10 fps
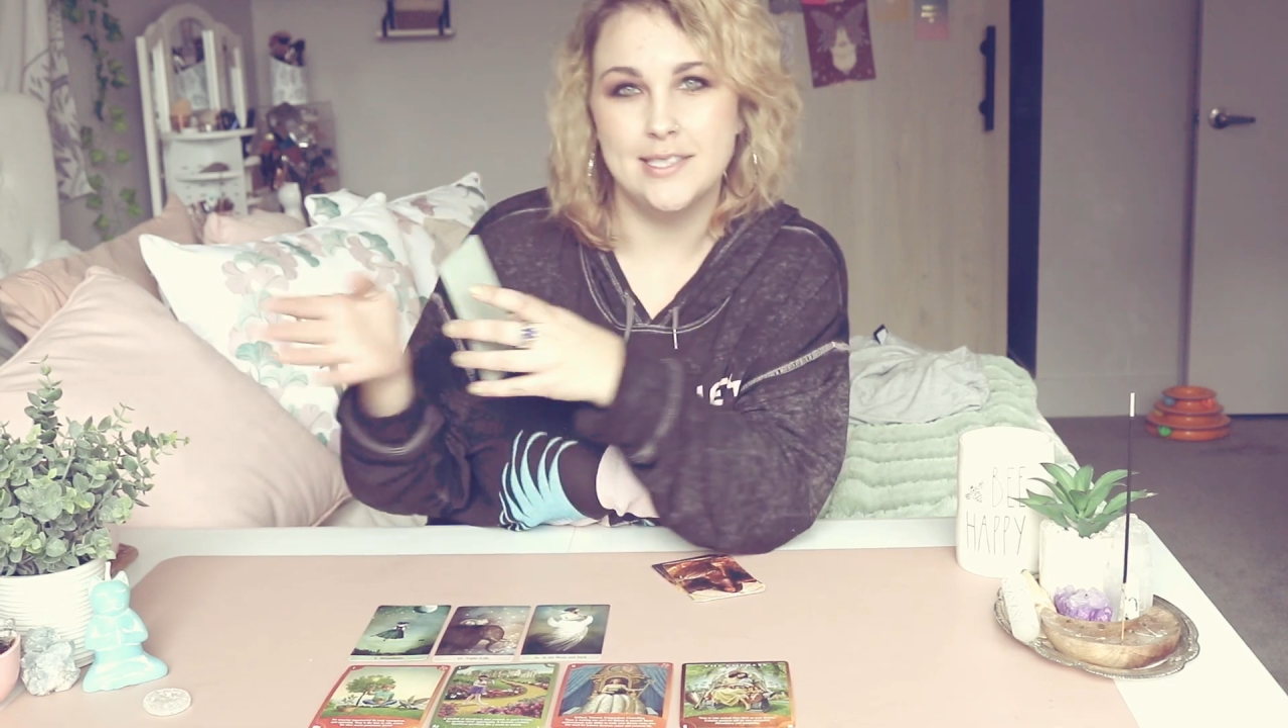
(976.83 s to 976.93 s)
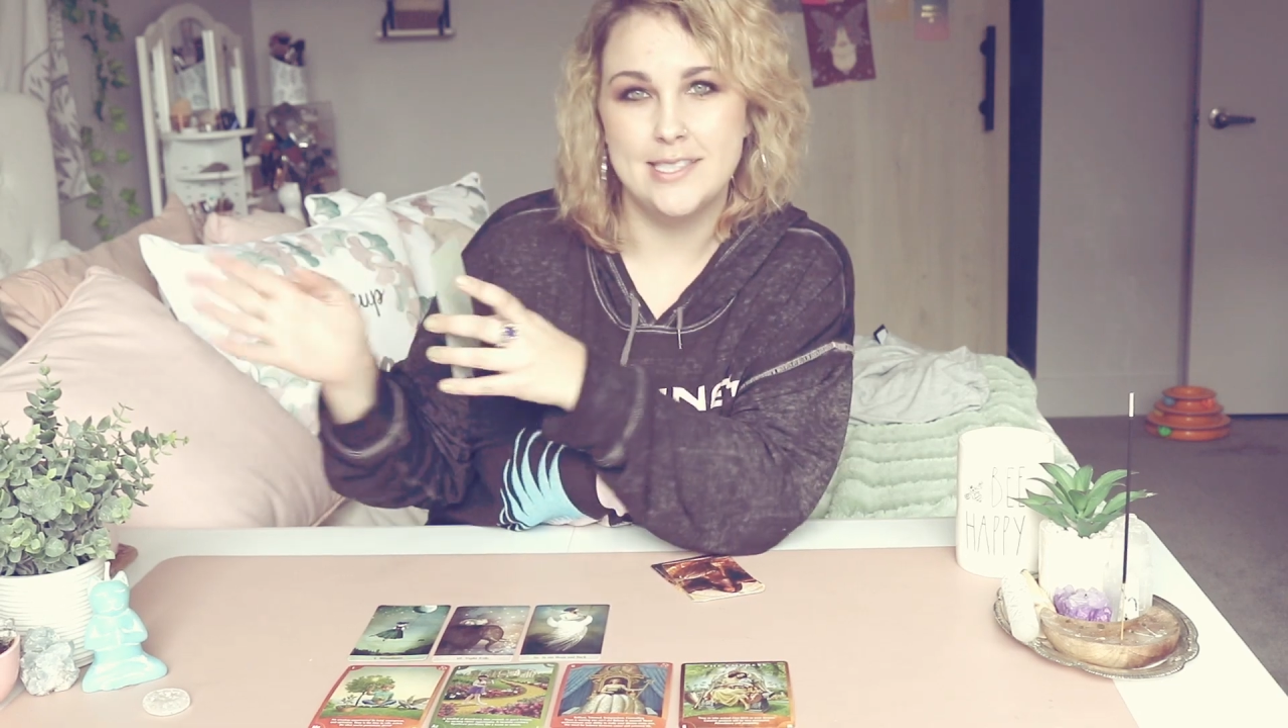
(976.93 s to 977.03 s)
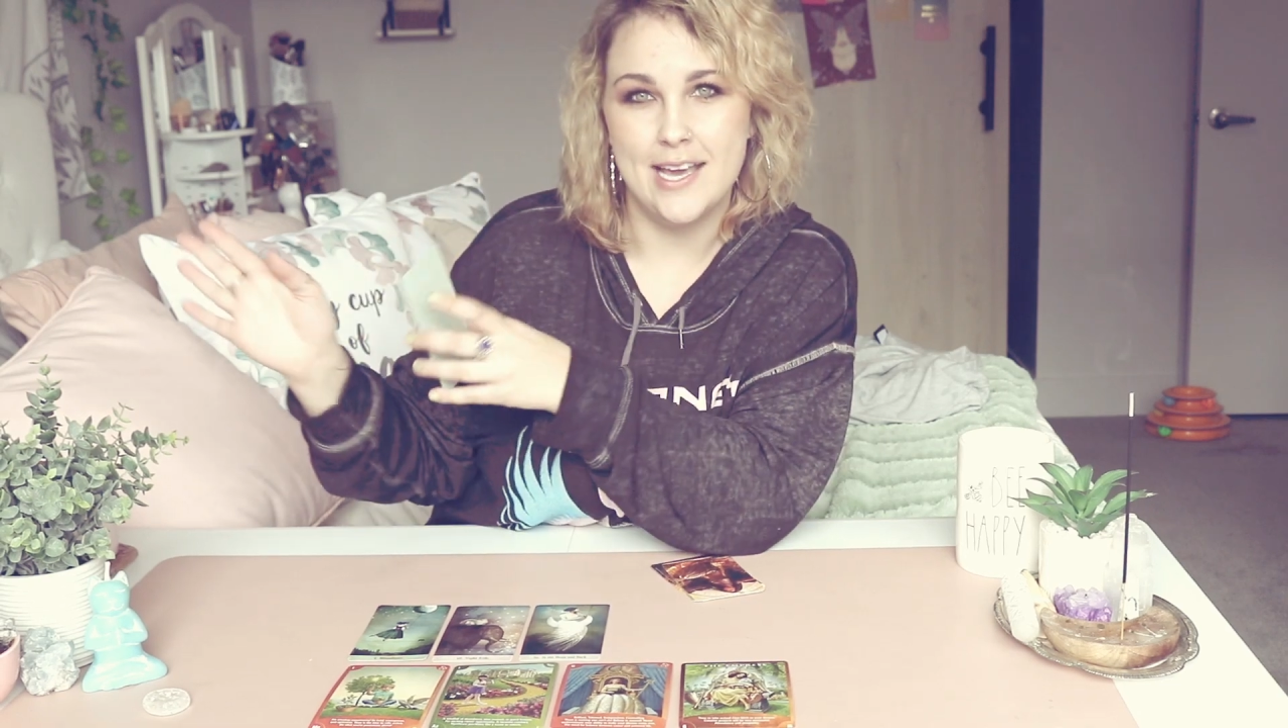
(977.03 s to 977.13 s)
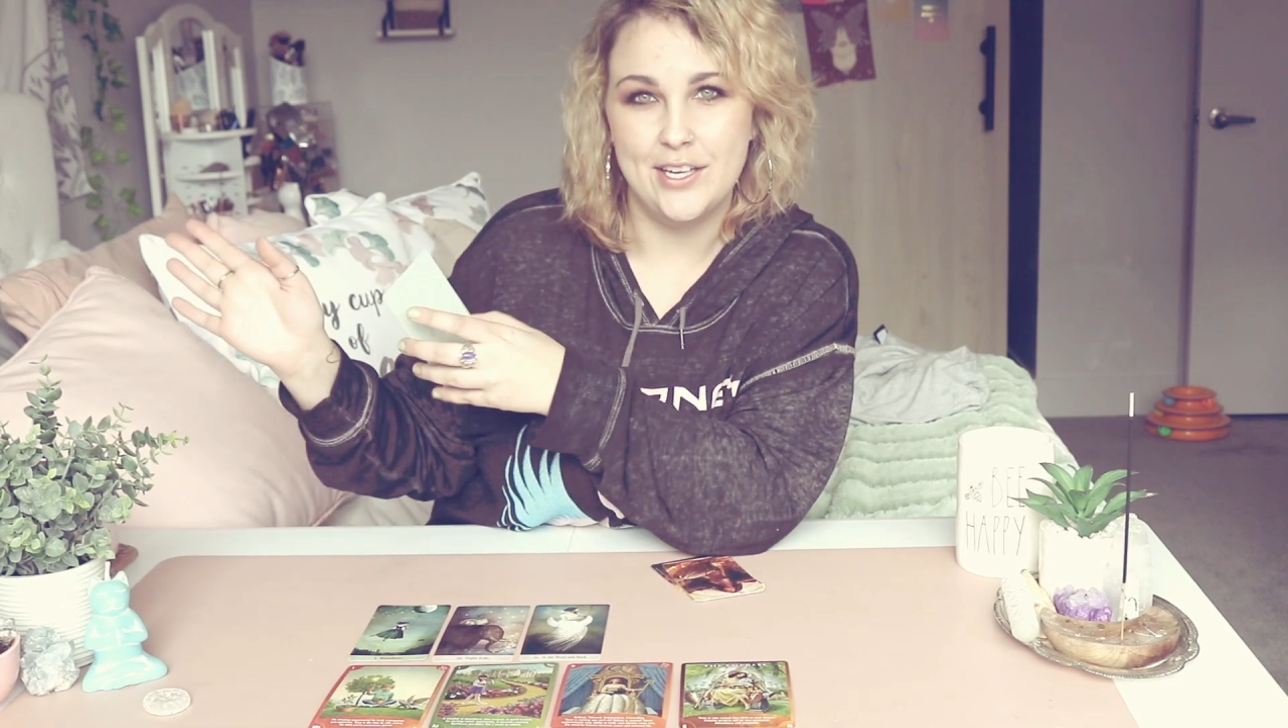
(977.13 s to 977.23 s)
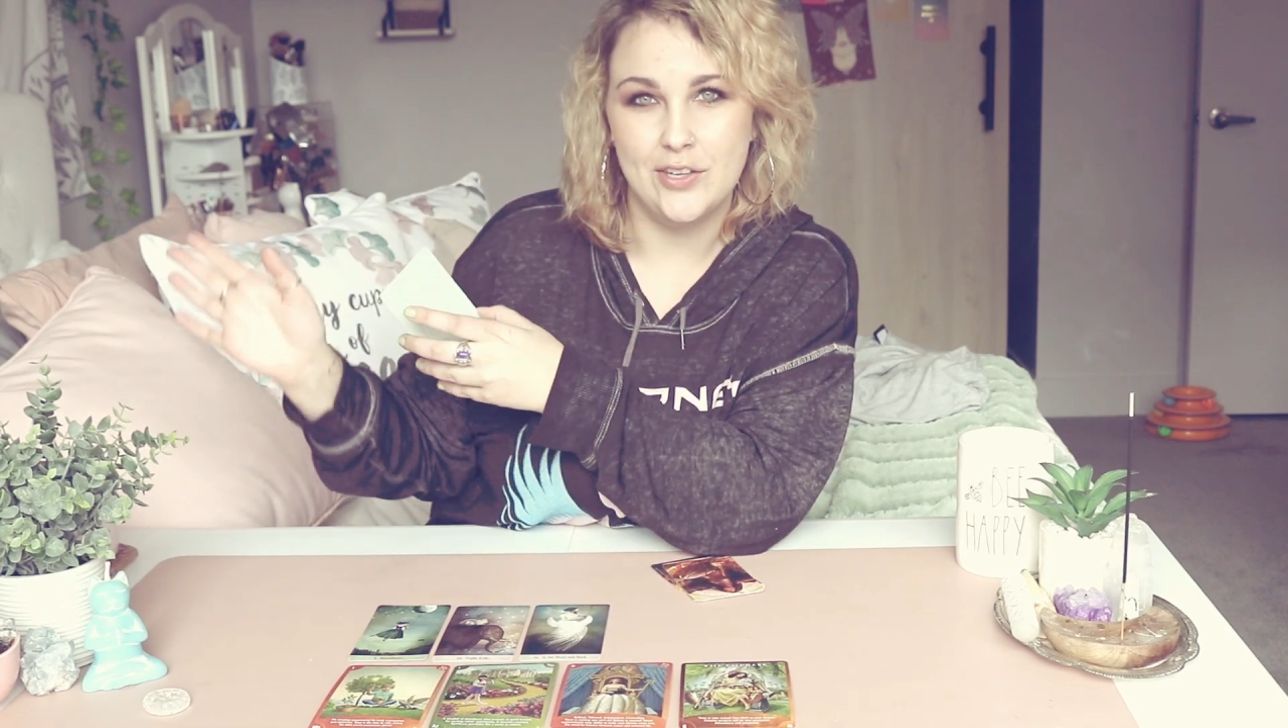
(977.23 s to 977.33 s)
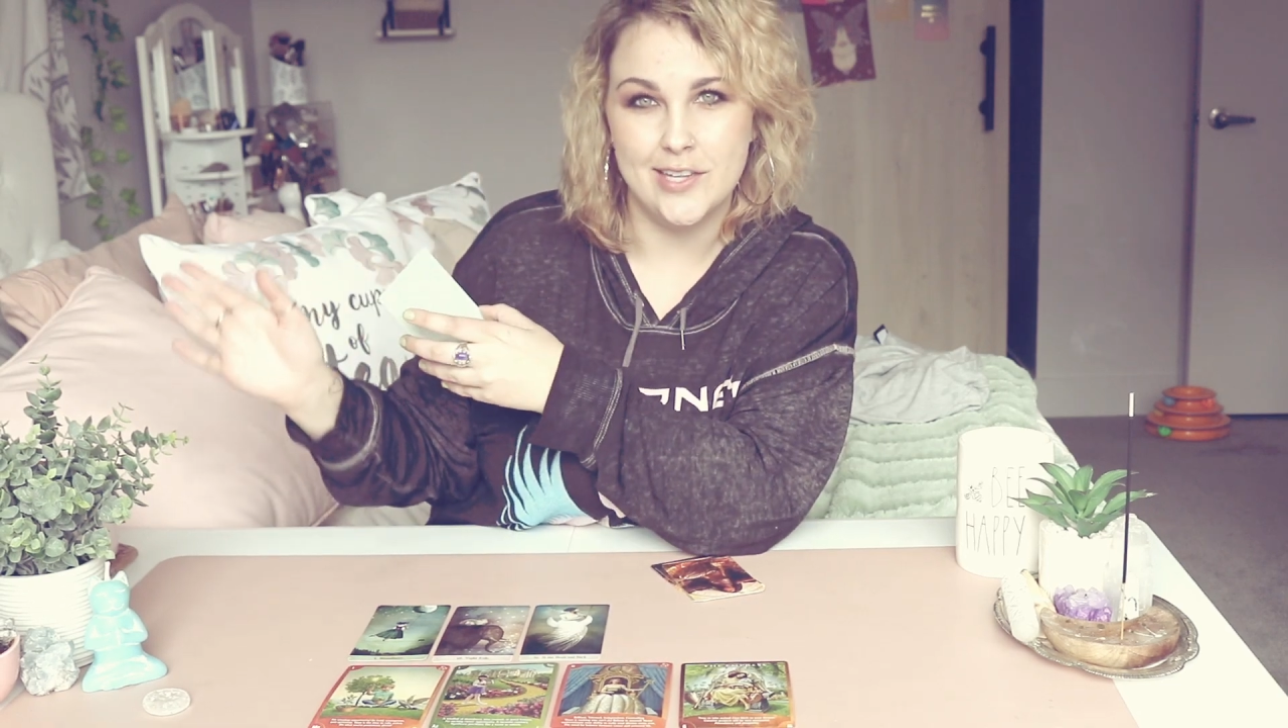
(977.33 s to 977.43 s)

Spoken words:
to take you